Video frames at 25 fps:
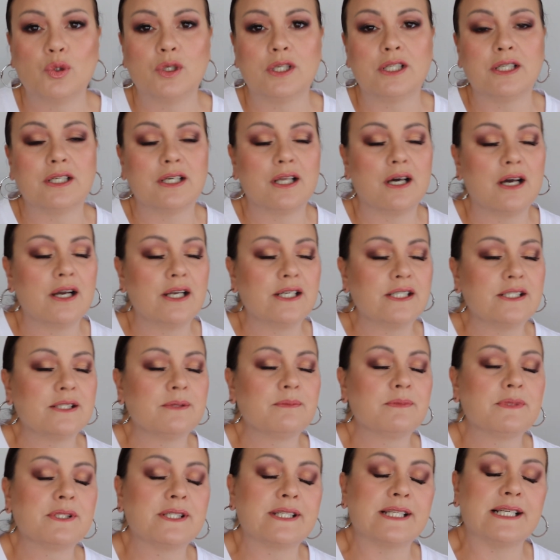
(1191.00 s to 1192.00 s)
little
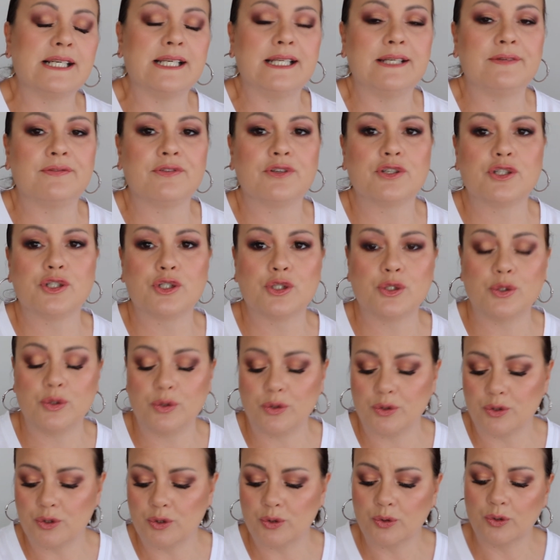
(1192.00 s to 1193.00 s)
items left to
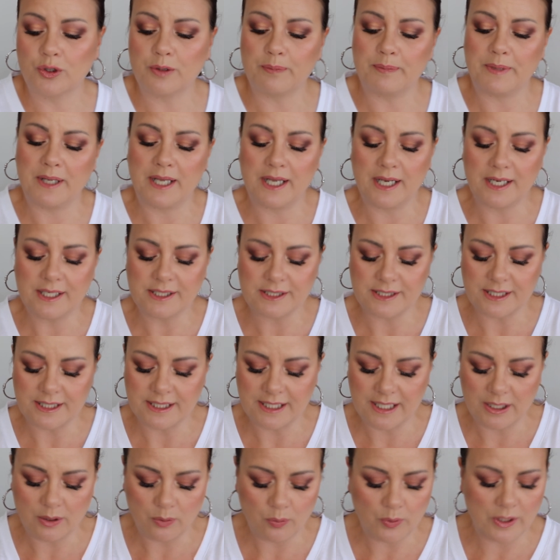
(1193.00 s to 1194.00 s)
talk about.
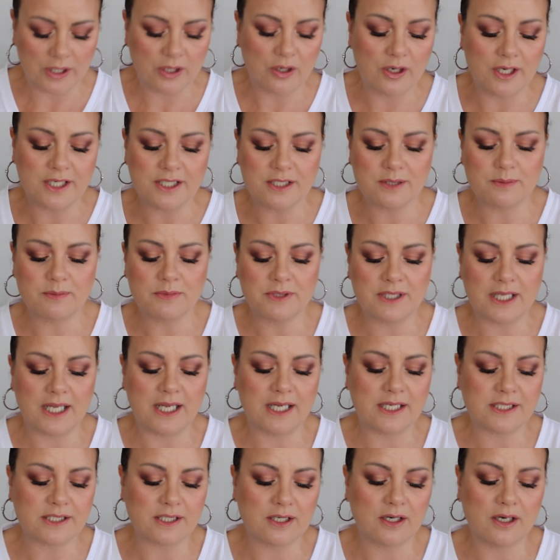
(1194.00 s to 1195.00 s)
Now, one item
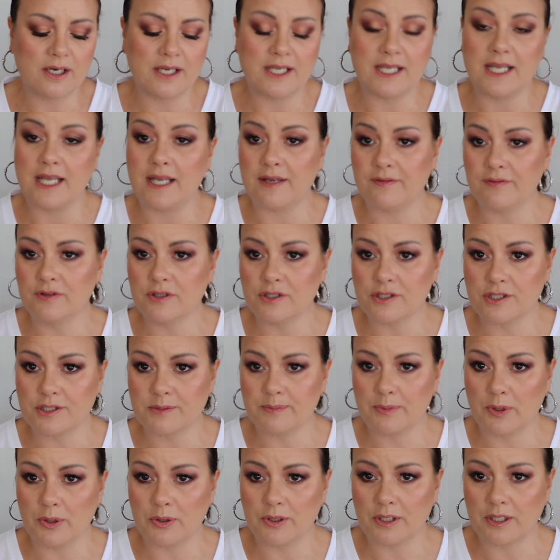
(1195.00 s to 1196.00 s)
that I haven't
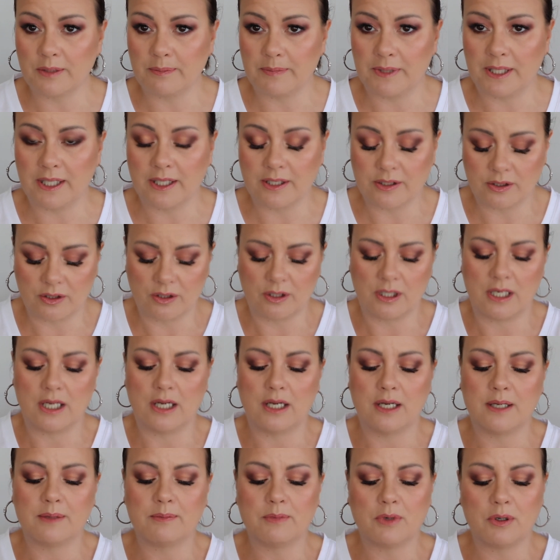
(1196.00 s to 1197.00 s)
spoken about
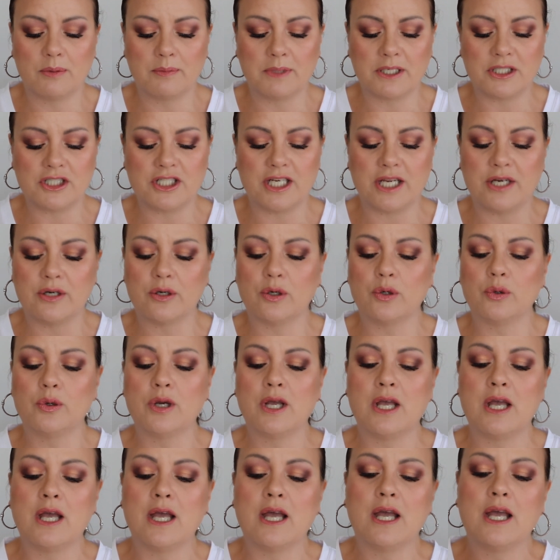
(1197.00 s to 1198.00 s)
on my channel
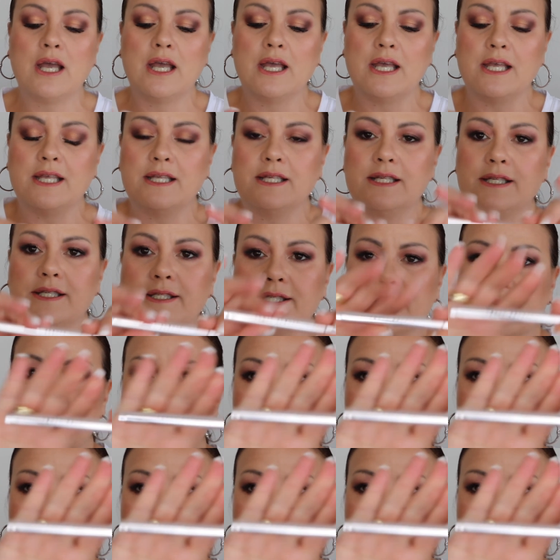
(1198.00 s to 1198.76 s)
is